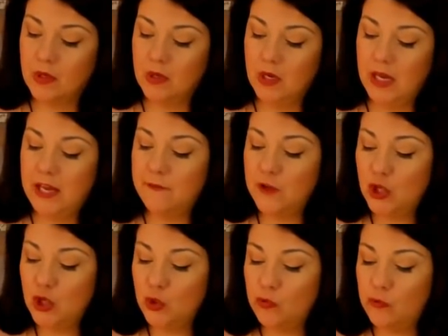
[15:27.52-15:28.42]
If
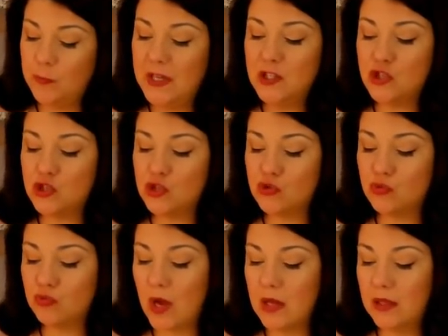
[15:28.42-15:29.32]
you've been
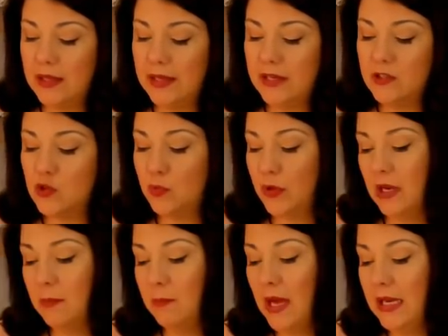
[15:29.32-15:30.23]
struggling to
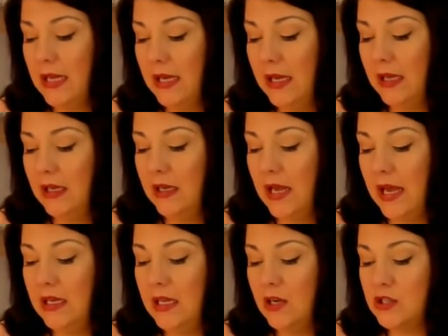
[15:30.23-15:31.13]
bring money in,
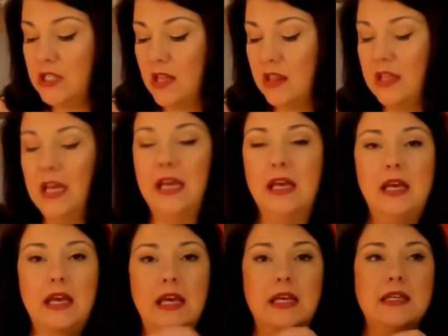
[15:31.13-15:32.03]
and here's the thing,
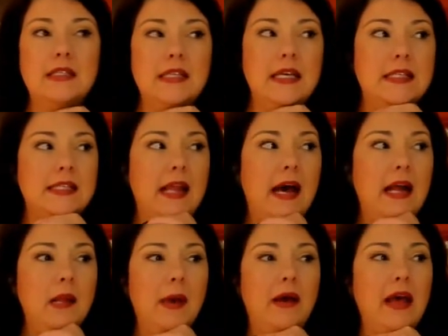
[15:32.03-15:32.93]
is it's not
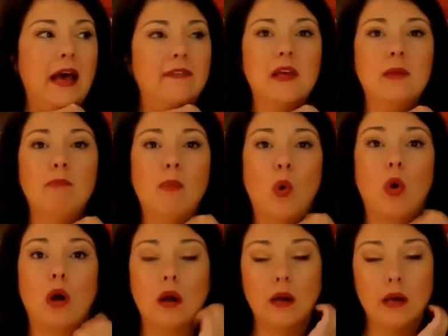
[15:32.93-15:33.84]
about having
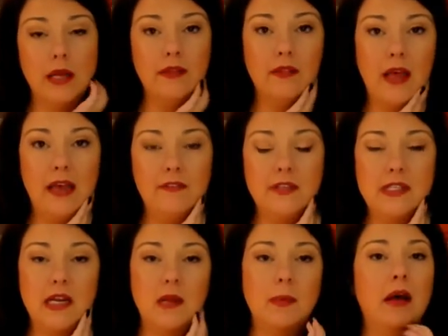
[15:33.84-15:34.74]
more in life. It's
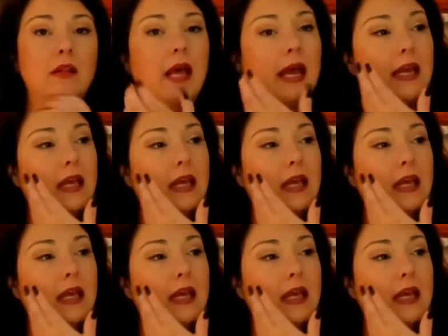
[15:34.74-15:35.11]
not about like,